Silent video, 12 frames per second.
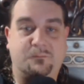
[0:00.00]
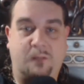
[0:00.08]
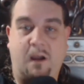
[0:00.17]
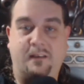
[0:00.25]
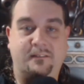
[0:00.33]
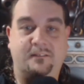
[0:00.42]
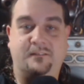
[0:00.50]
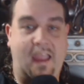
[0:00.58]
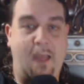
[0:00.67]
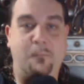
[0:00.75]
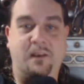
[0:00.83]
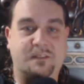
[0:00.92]
God
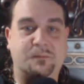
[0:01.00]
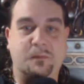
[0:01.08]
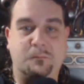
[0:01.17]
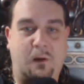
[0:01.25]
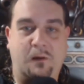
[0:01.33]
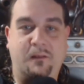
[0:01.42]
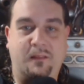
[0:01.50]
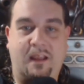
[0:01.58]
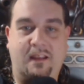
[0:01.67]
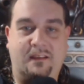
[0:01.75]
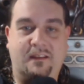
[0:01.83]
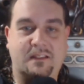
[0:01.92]
damn it, it's been part of the
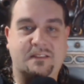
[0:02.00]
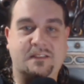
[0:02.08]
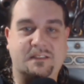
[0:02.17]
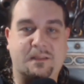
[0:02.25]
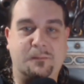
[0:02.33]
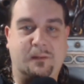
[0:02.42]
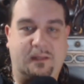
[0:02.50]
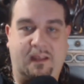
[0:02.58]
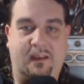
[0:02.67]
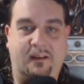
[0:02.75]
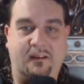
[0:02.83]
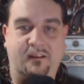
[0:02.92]
idea since the
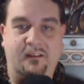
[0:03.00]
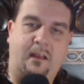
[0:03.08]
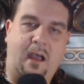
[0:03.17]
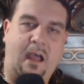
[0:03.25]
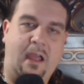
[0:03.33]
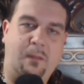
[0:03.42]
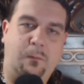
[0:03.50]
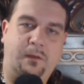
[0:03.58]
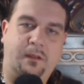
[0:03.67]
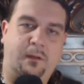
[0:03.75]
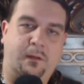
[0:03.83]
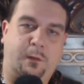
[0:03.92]
beginning. I would
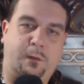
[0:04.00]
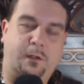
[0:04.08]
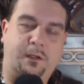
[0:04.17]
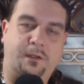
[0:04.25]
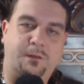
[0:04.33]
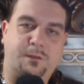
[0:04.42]
encourage